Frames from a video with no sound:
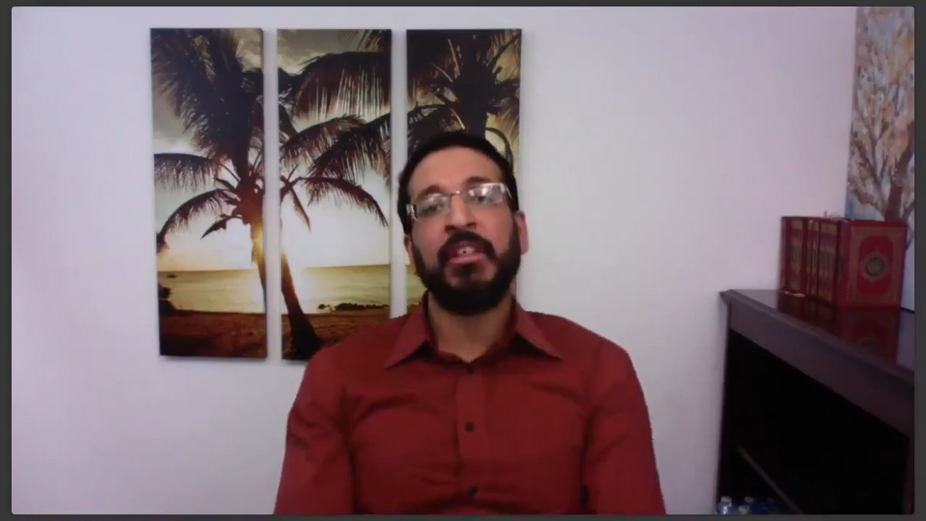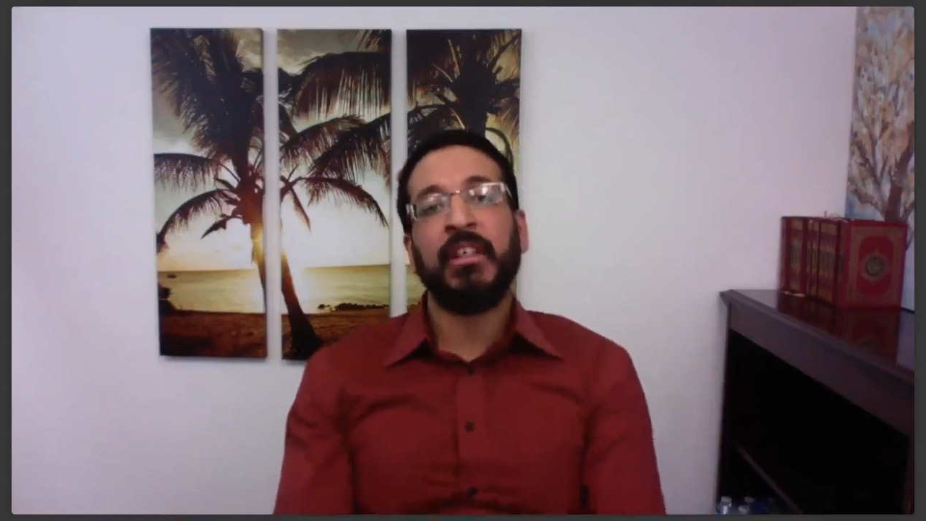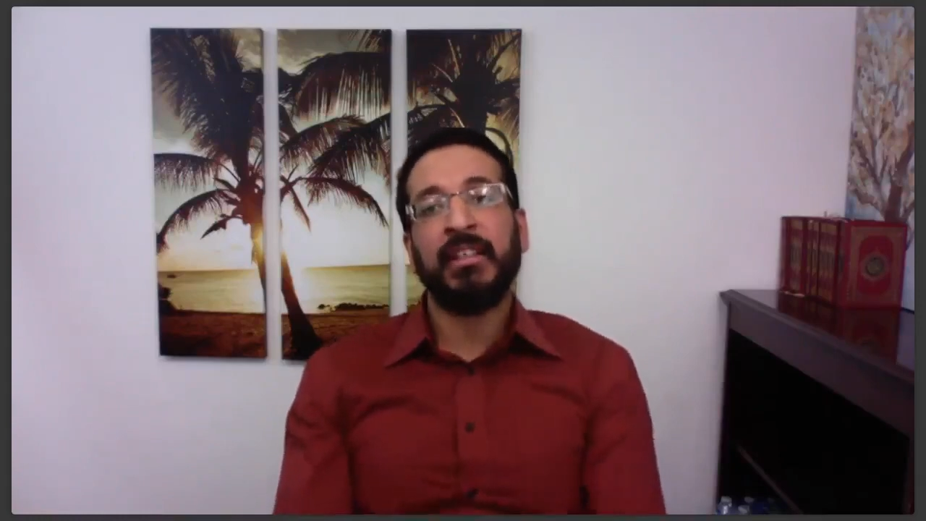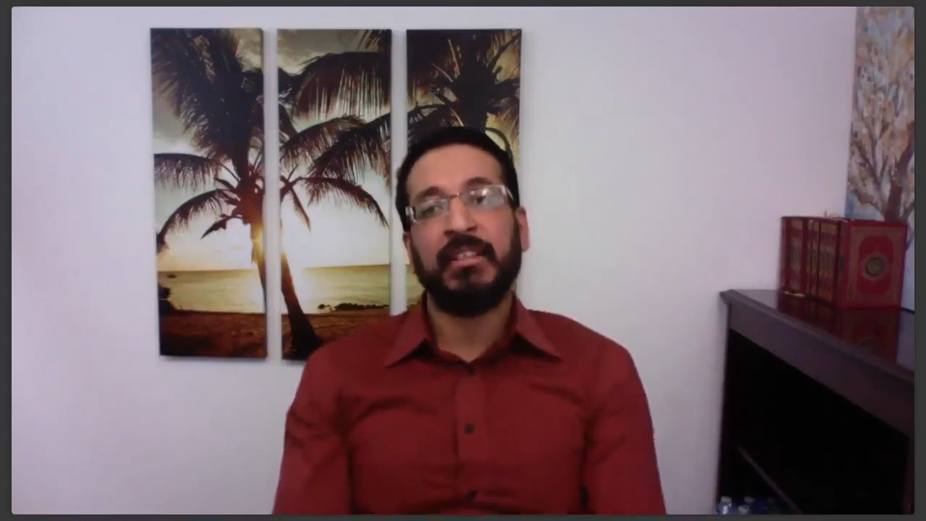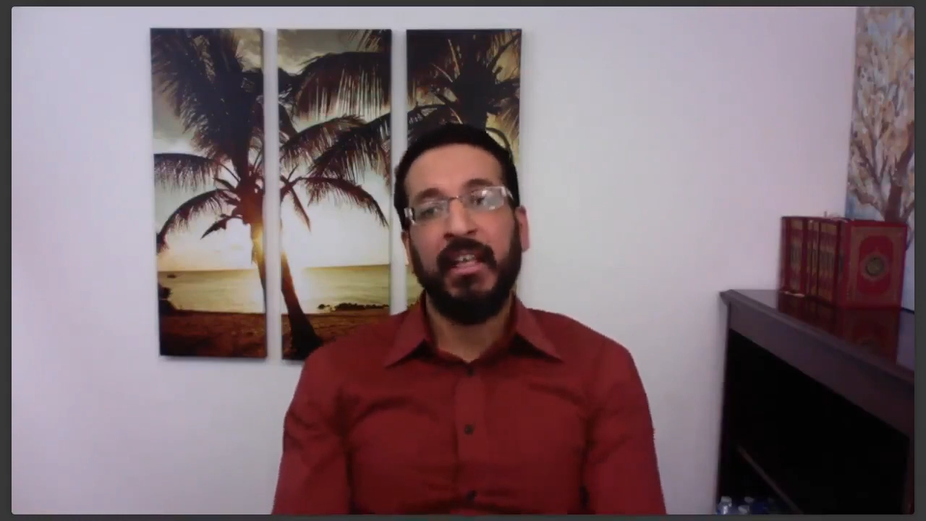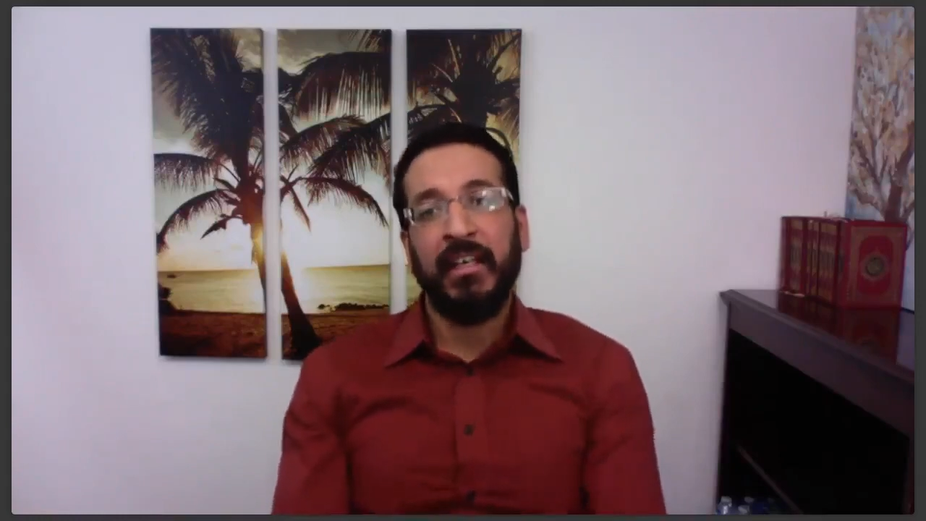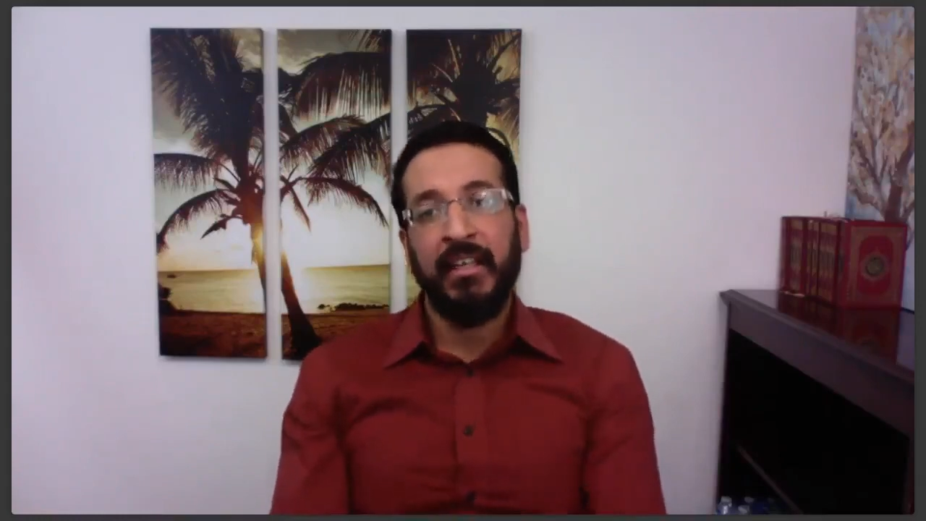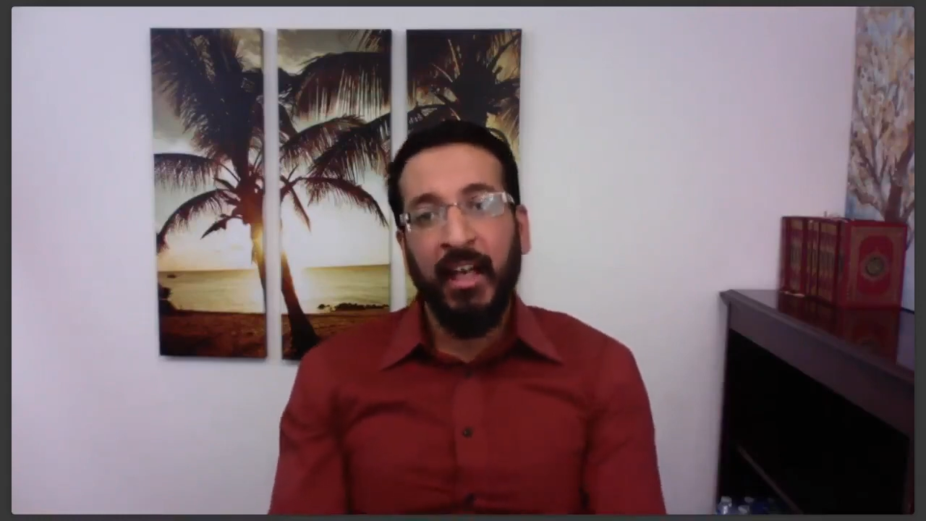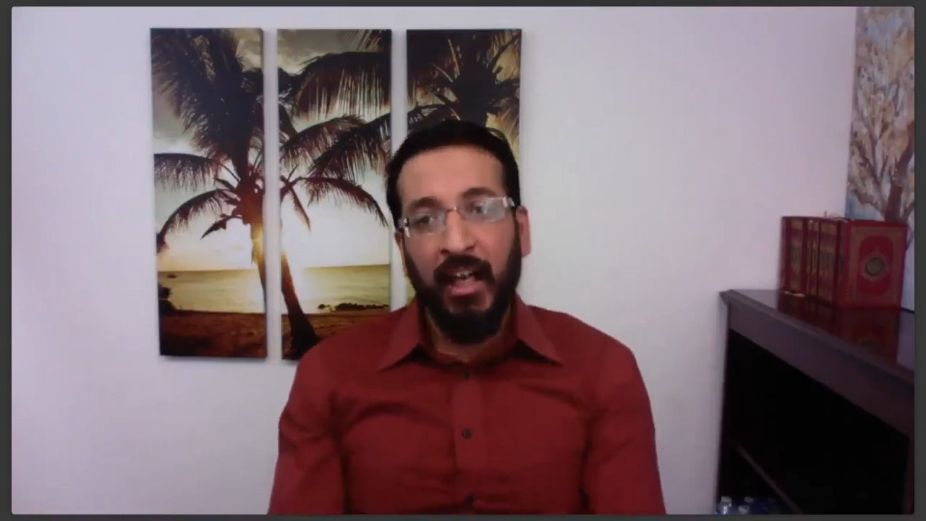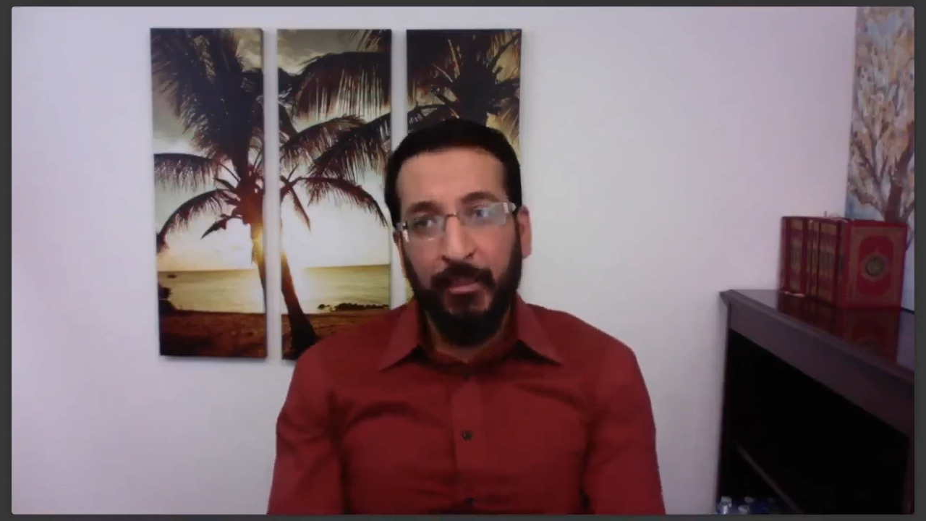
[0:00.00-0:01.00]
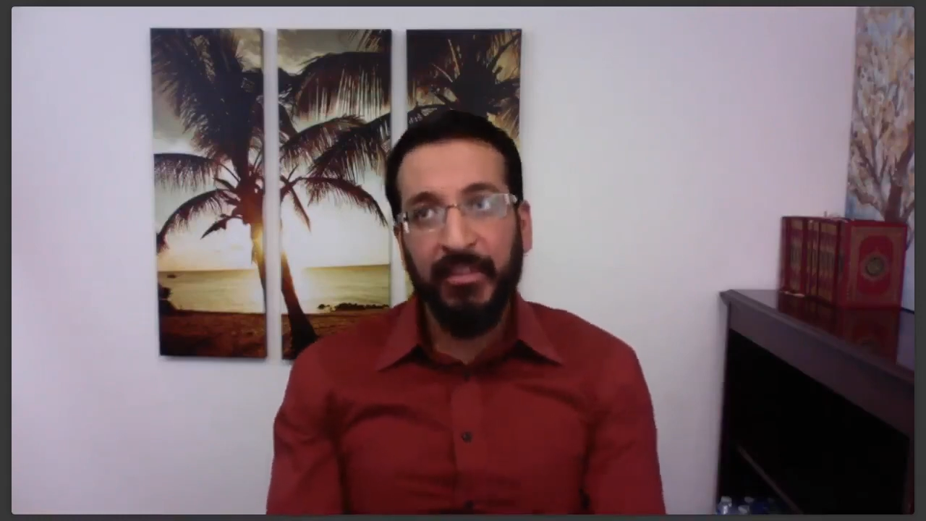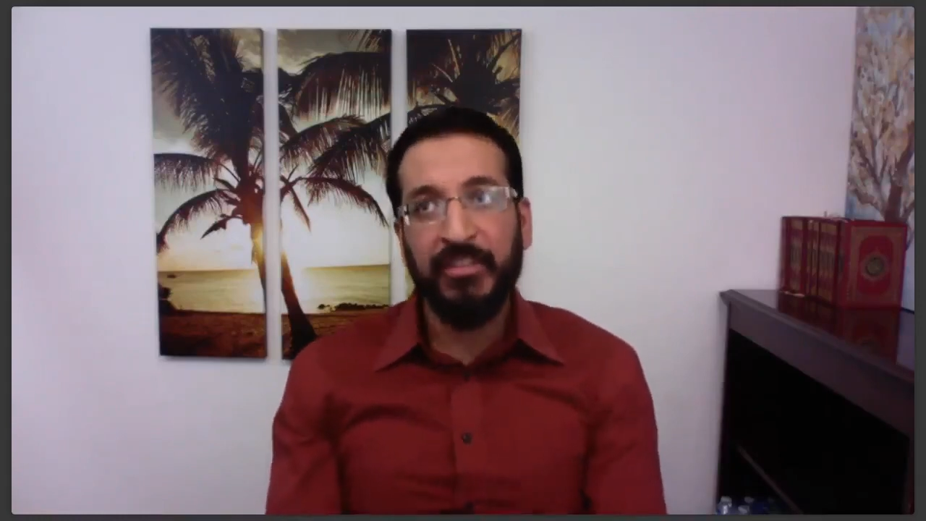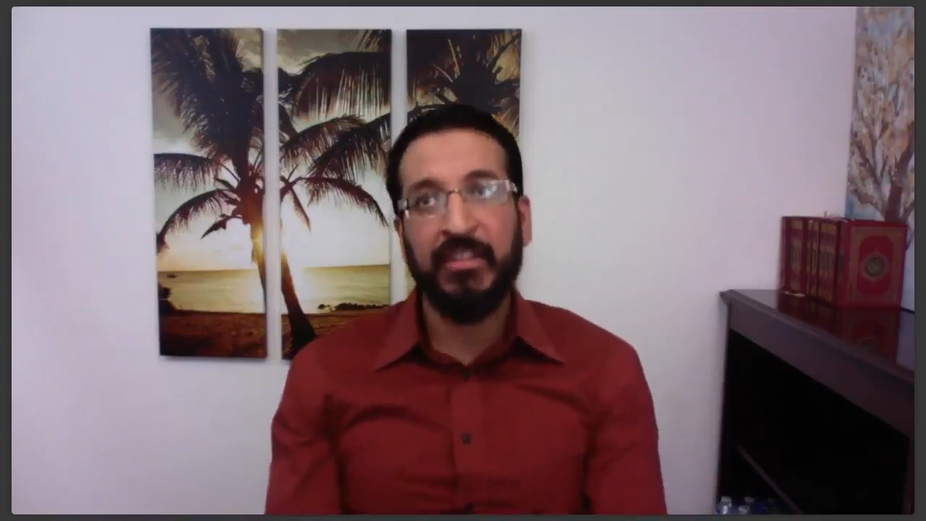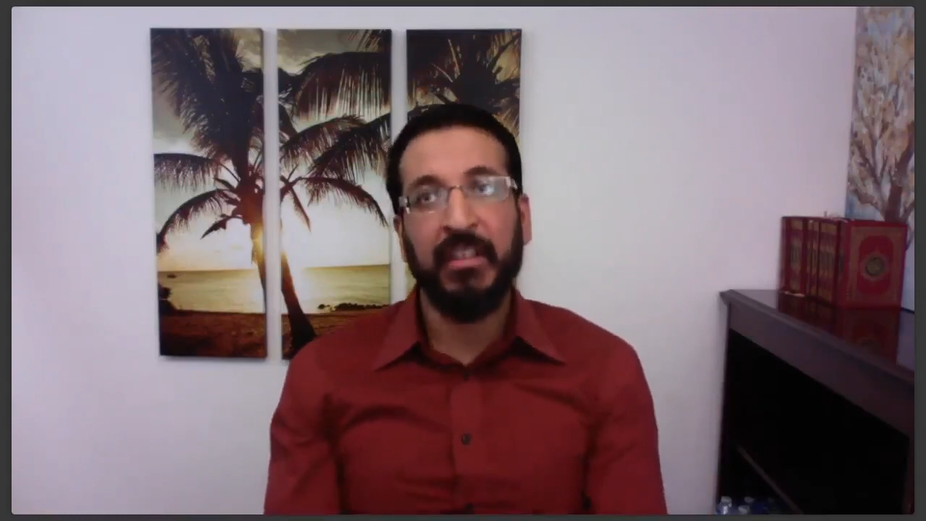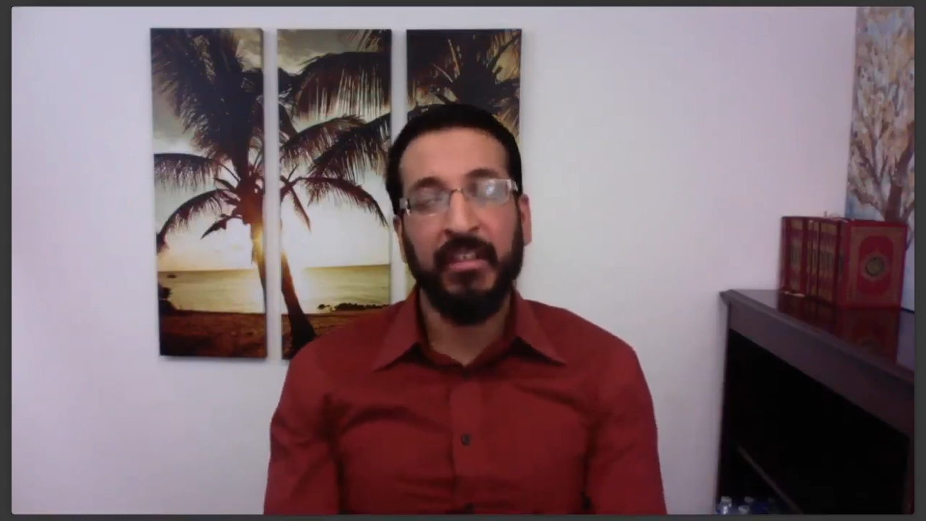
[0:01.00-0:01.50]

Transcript: against getting help and seeking